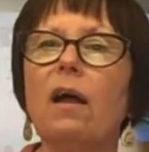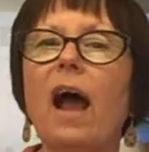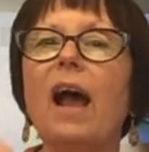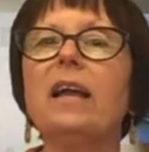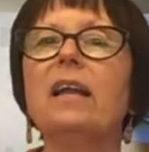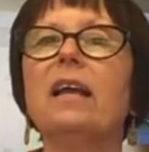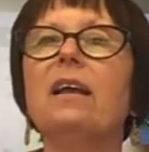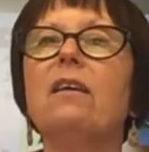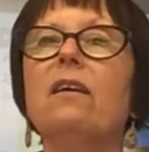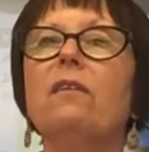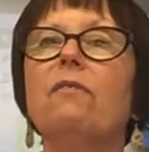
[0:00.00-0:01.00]
I'm going to
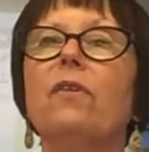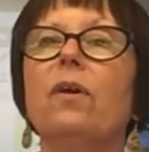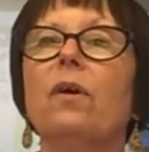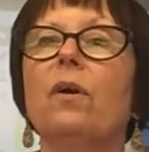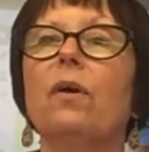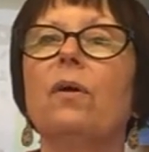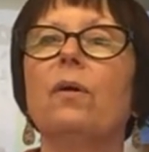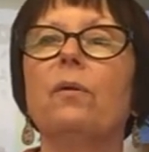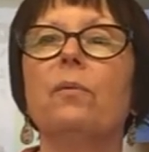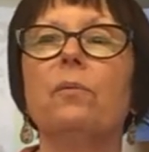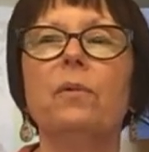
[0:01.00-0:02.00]
give
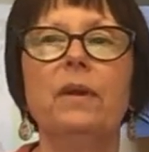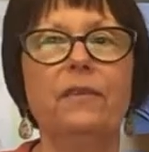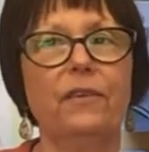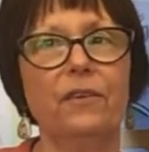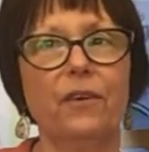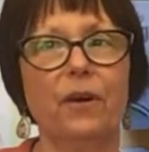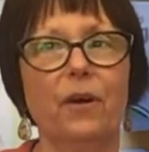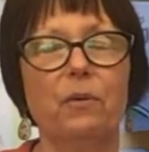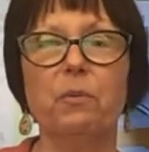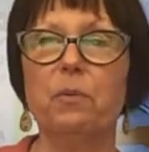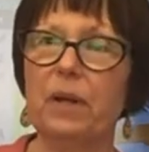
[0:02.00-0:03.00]
Reese a
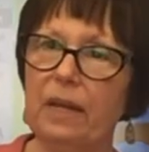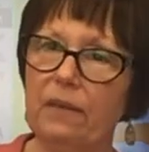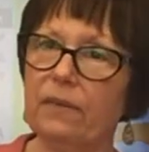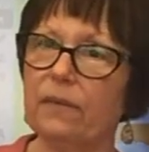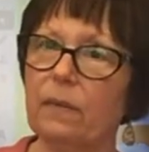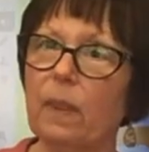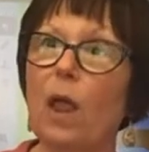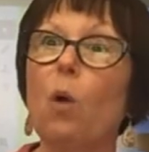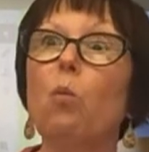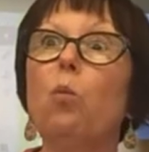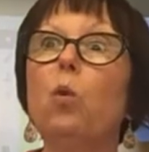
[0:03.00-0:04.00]
turn. Reese,
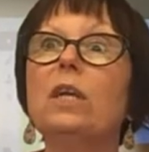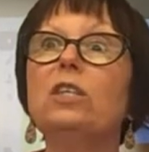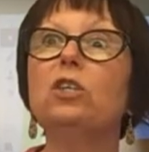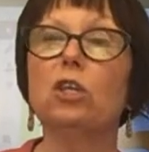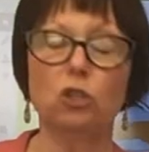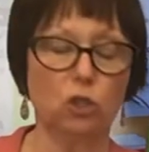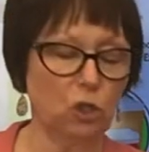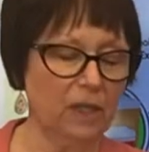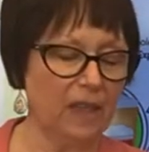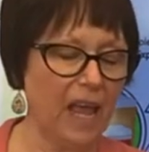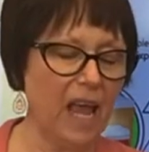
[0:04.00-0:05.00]
which
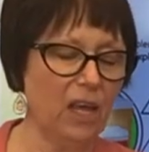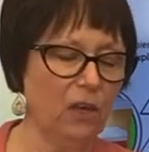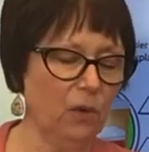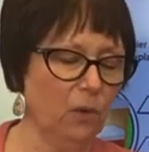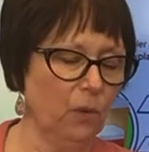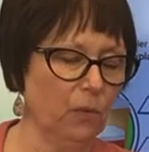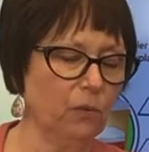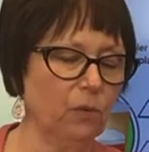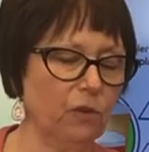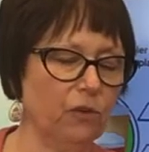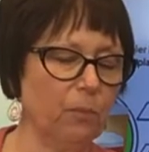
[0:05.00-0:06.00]
should they use?
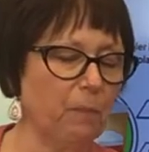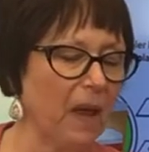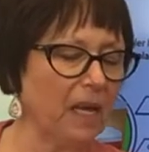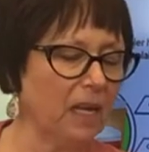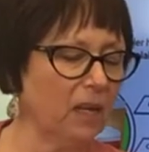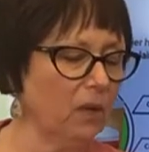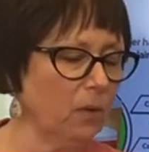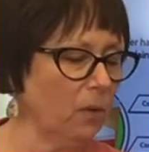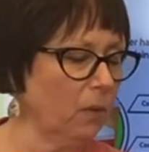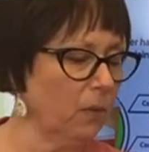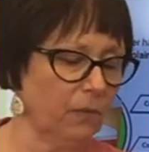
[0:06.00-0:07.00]
What should Becky
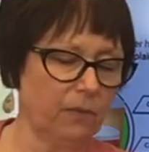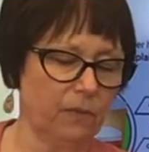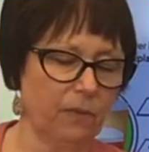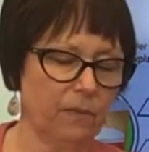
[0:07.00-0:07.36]
use?